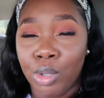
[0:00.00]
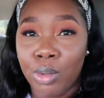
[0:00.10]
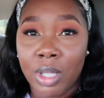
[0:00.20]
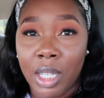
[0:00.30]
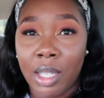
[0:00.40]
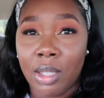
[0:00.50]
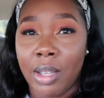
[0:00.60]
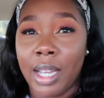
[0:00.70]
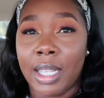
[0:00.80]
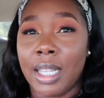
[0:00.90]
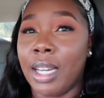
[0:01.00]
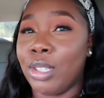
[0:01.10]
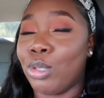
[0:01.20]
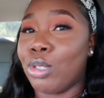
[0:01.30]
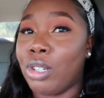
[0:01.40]
using it, so I guess I'll
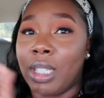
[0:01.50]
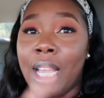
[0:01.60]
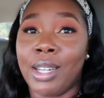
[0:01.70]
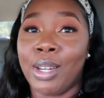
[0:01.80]
insert that